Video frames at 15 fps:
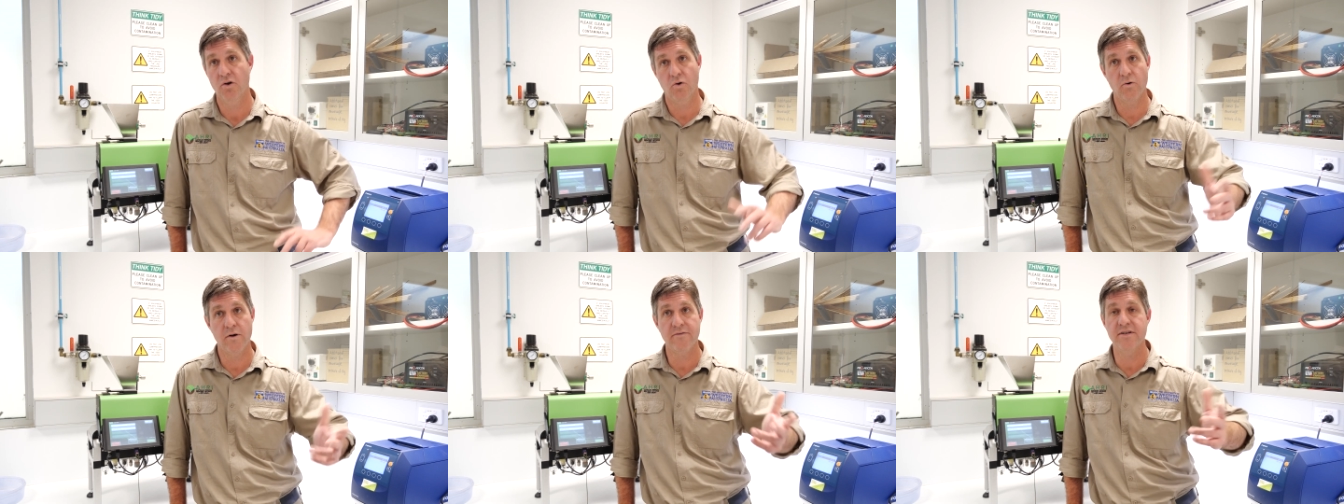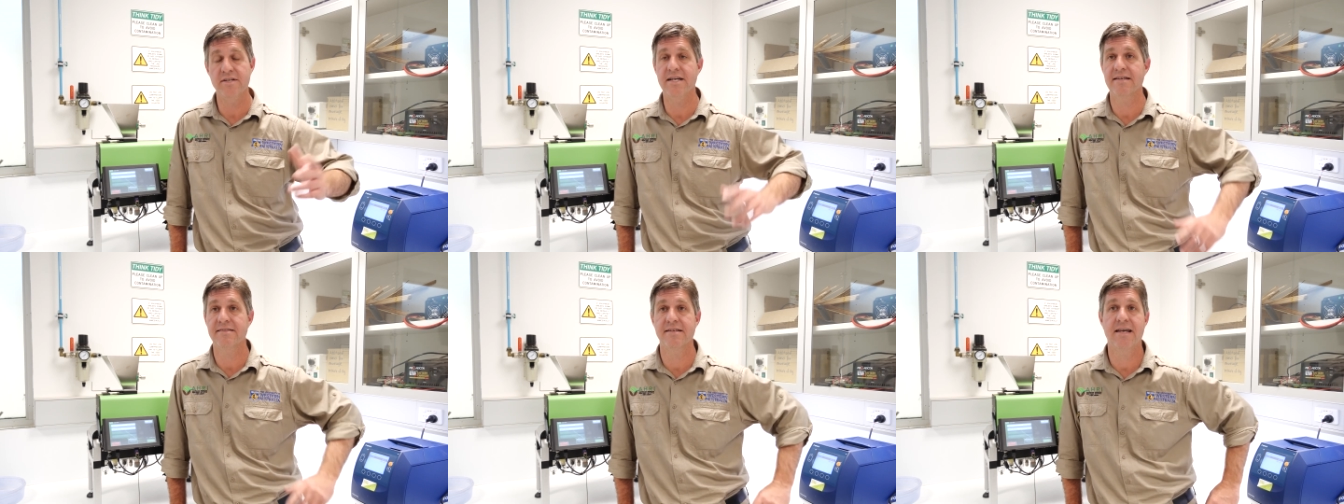or even
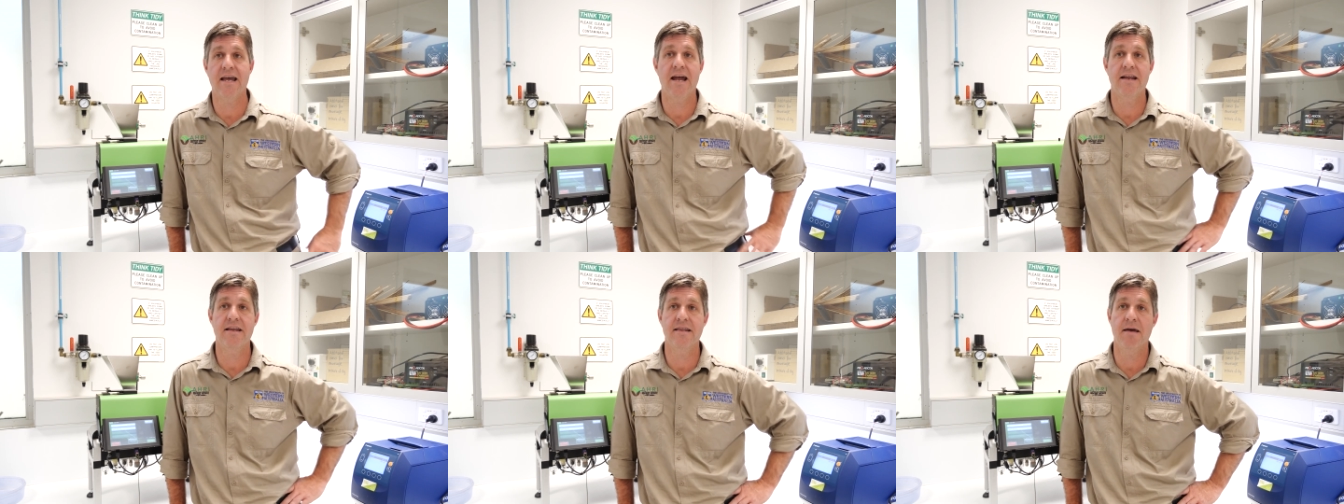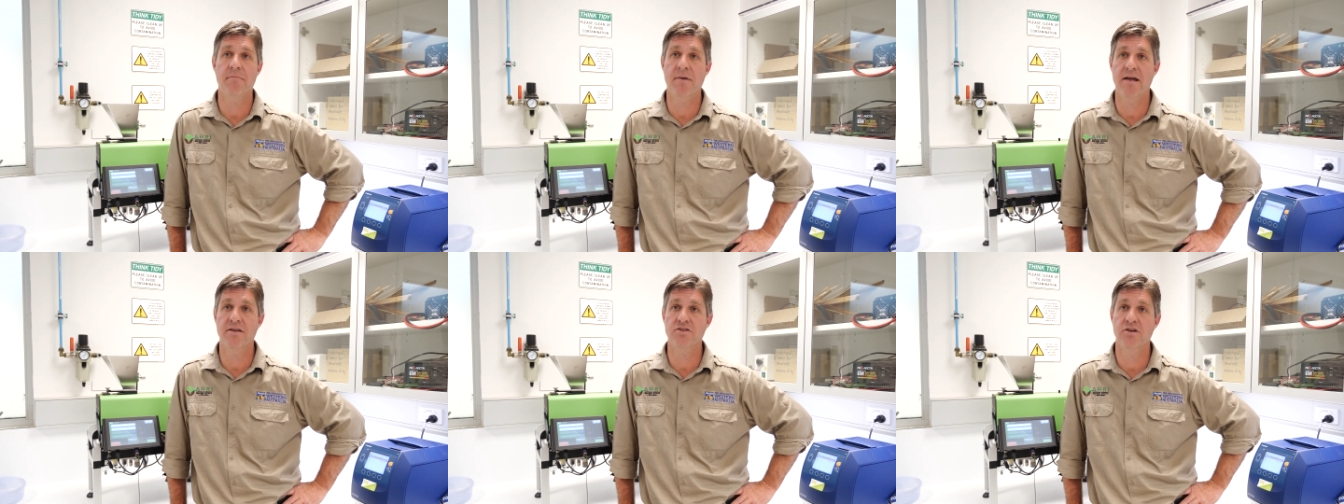desiccating that
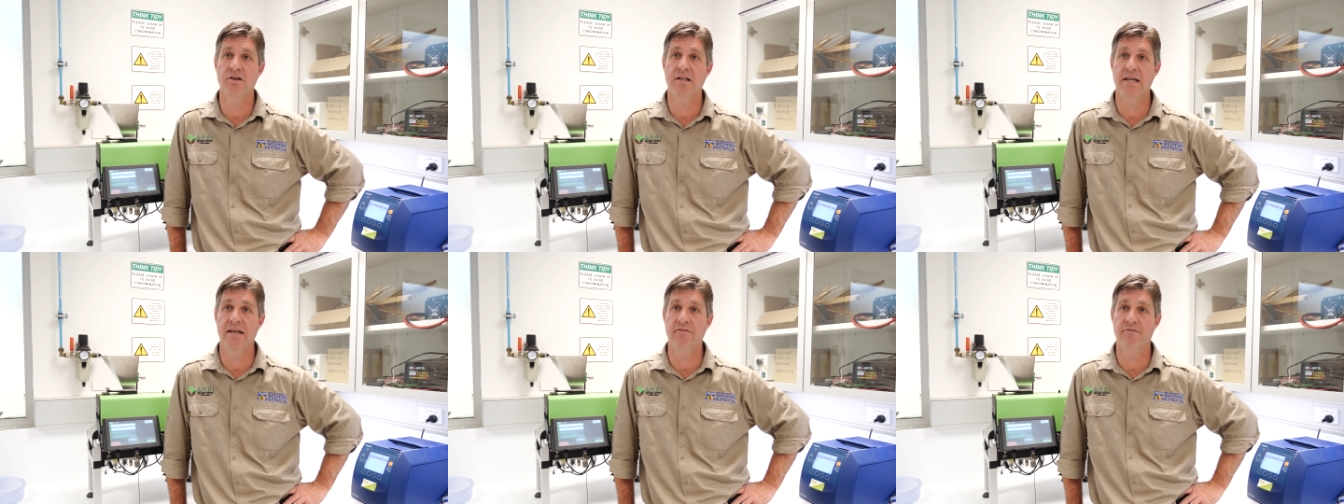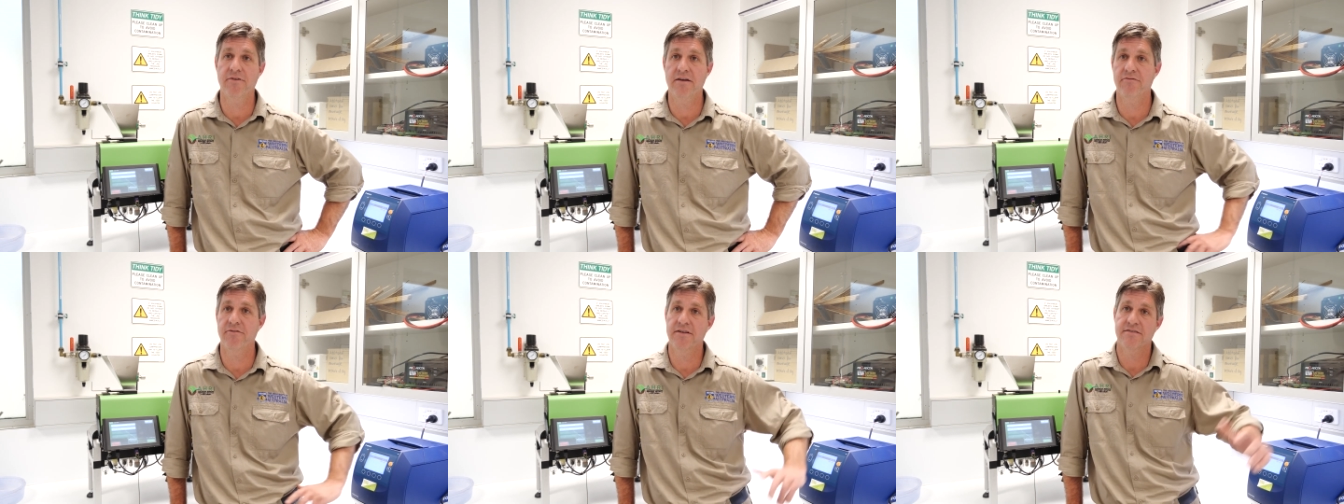patch early
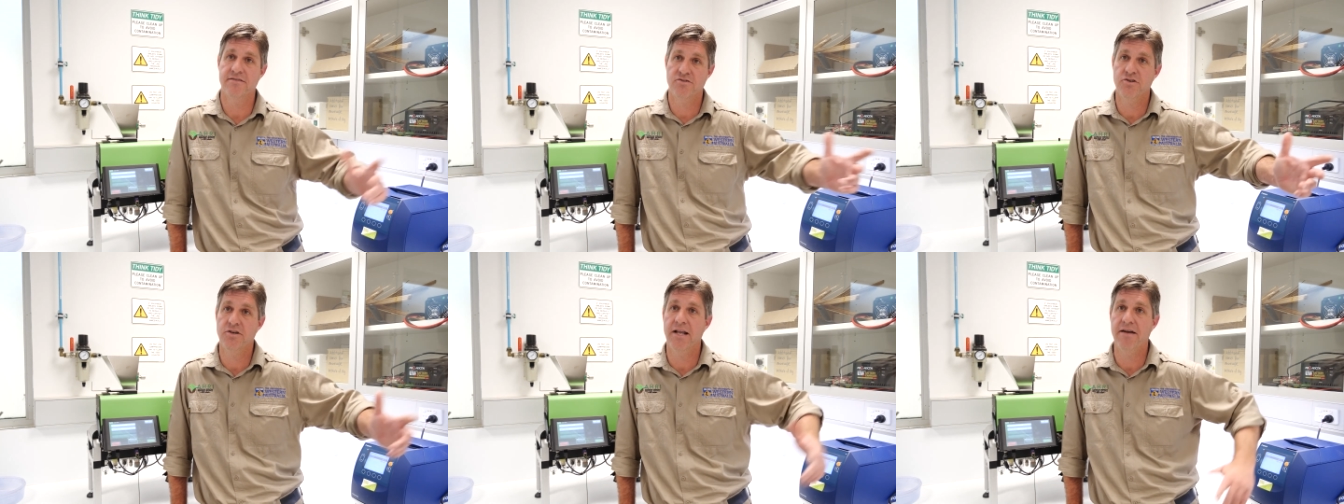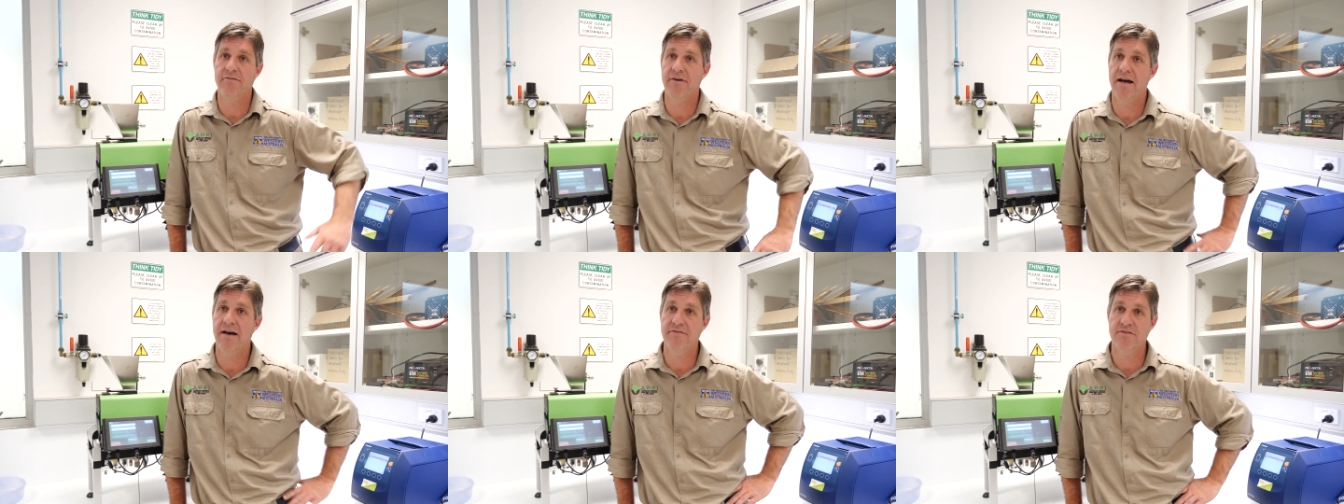if it's too late
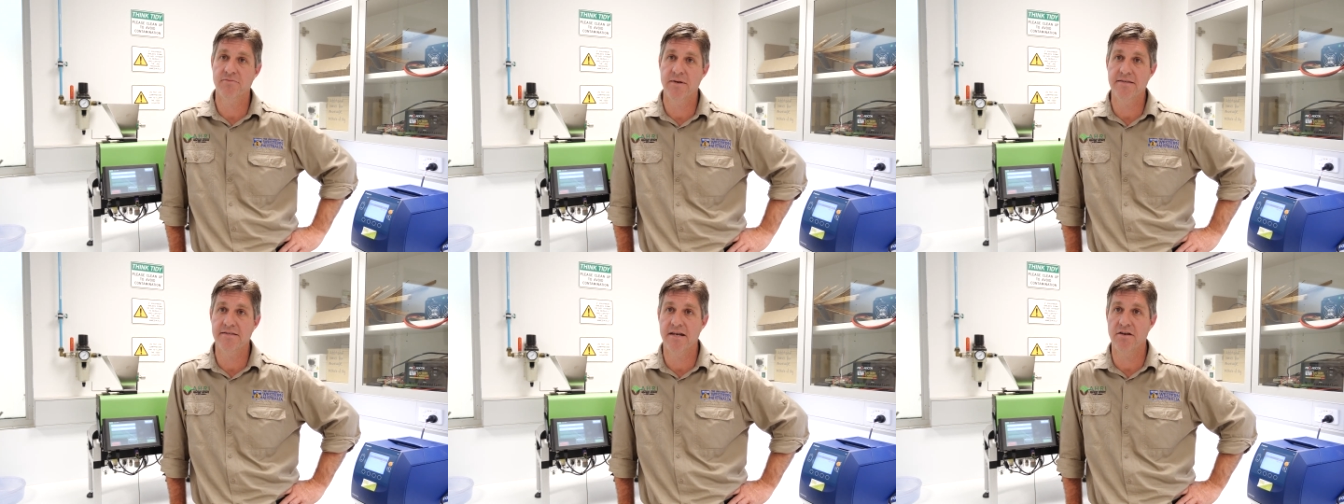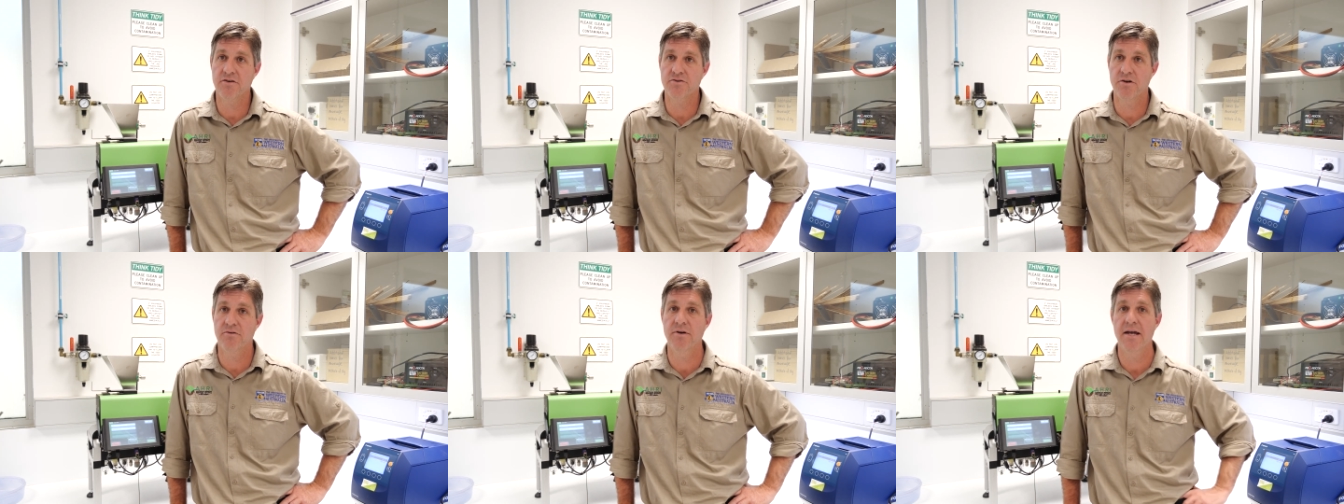for harvest weed seed
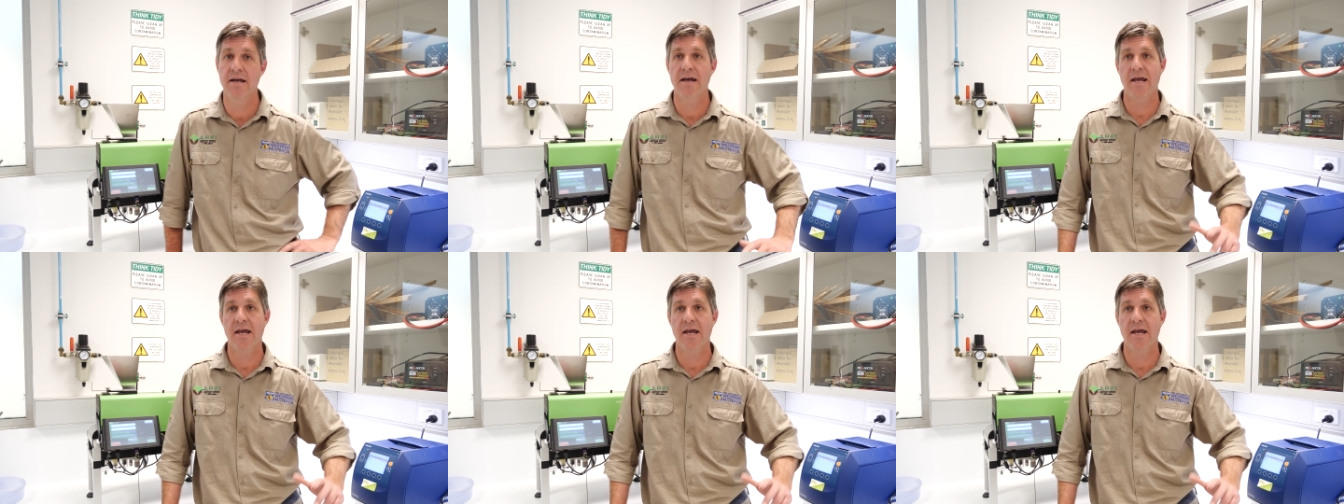control.